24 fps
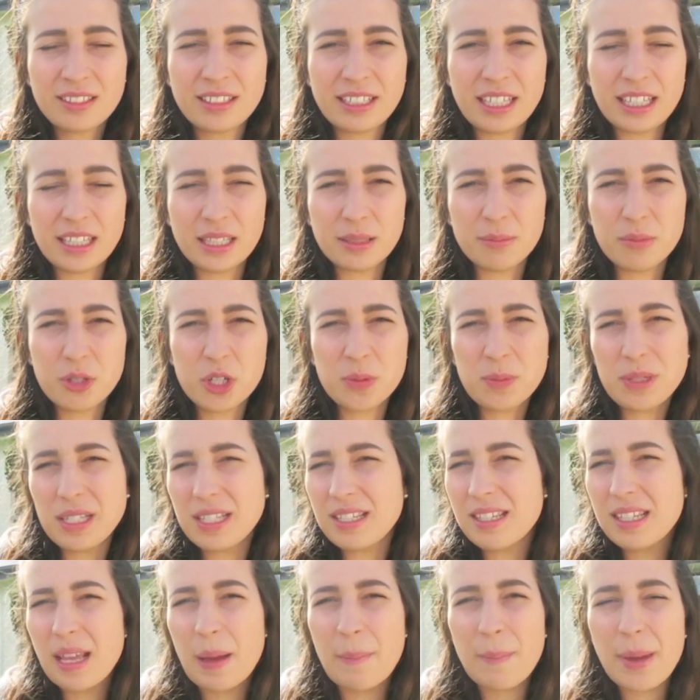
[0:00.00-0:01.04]
get them to me
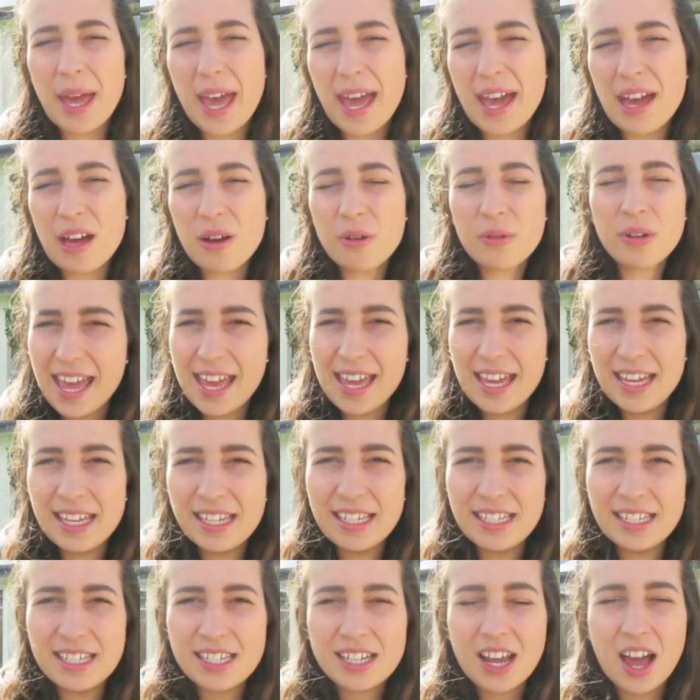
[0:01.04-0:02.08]
somehow,
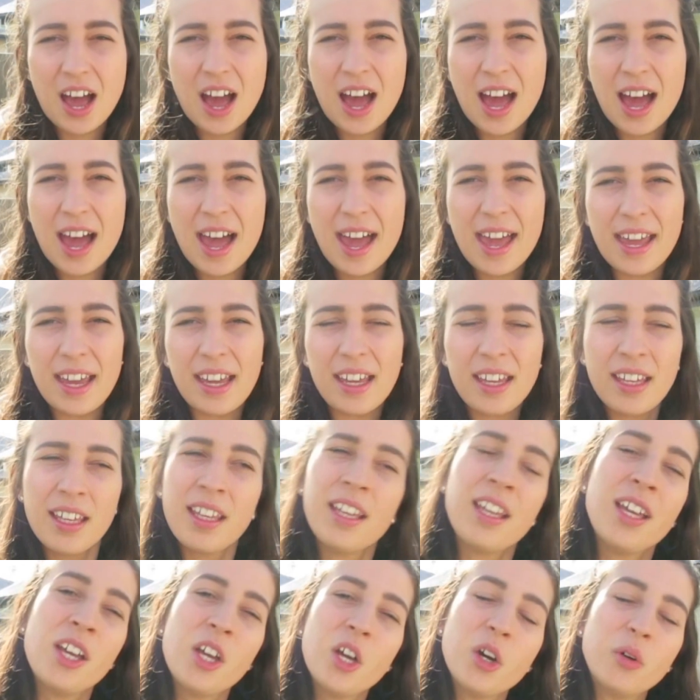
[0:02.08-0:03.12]
and I
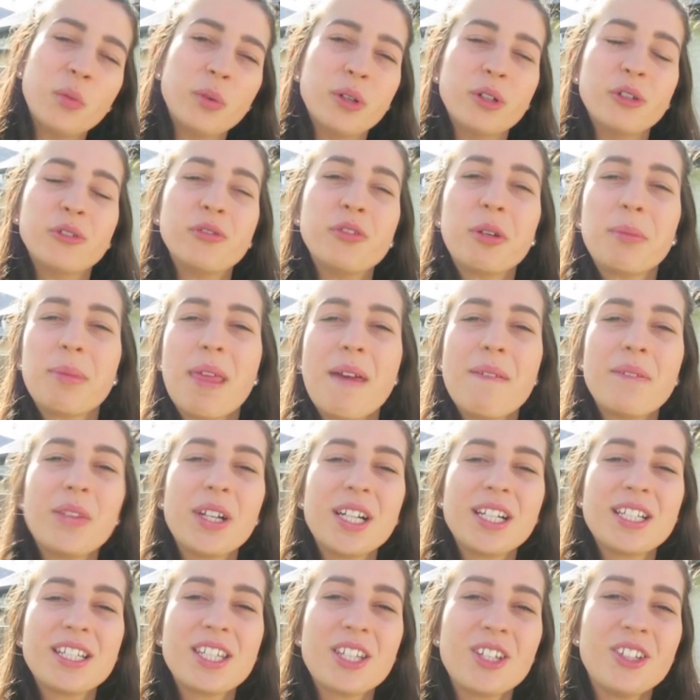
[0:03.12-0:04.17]
will film that
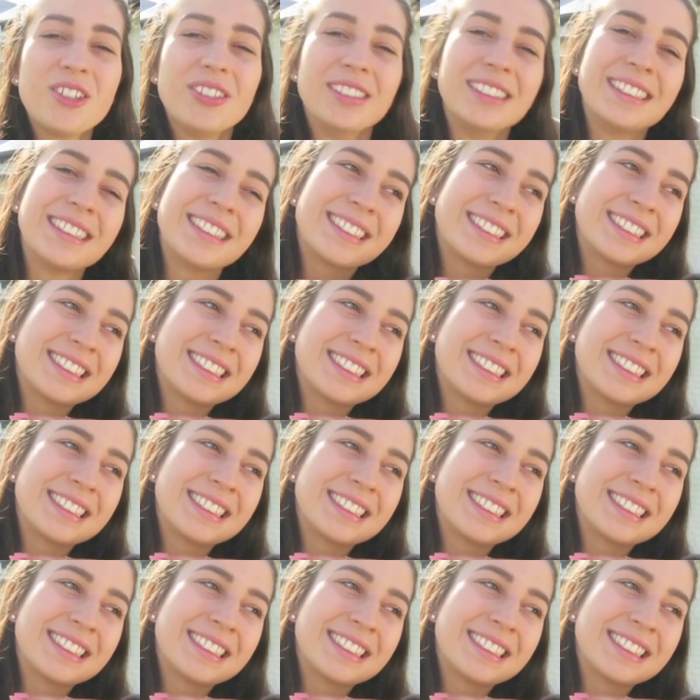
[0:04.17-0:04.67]
very soon.